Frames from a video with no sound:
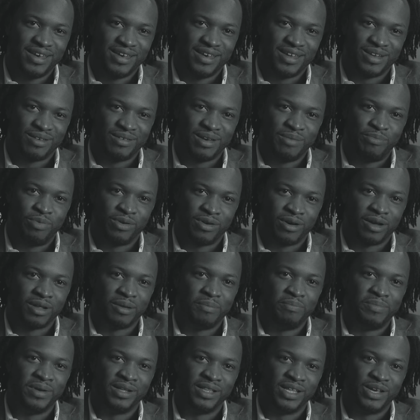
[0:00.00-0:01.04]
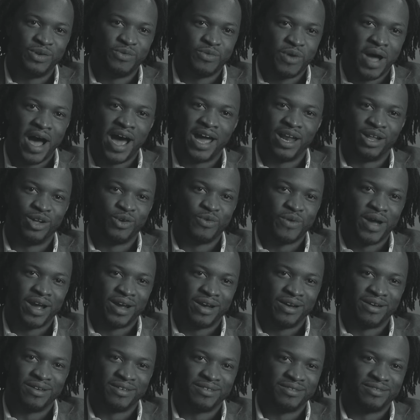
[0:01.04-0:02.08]
You know, he put on a Billy Idol
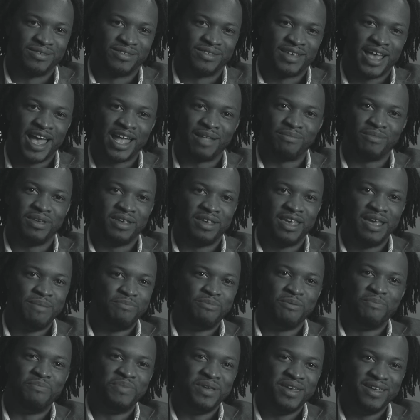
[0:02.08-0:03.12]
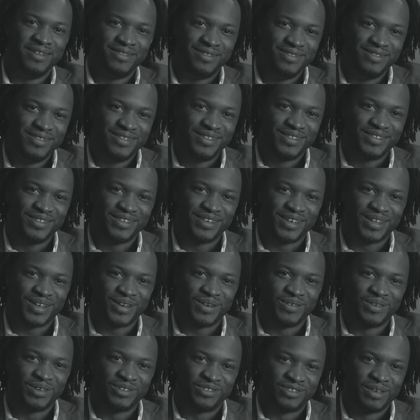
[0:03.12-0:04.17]
record and just had me keep a beat, you
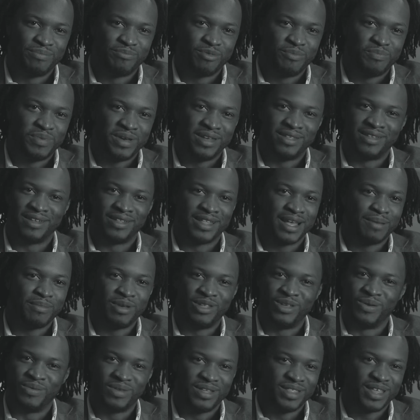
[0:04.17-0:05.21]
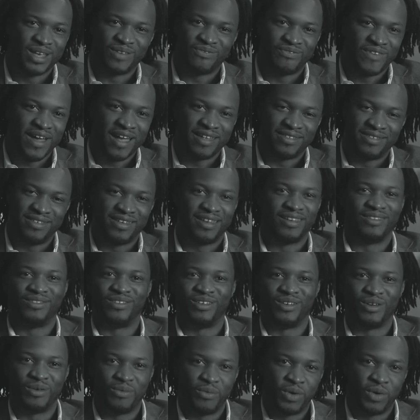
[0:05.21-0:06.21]
know, a simple beat. Didn't let me do anything fancy because, you know,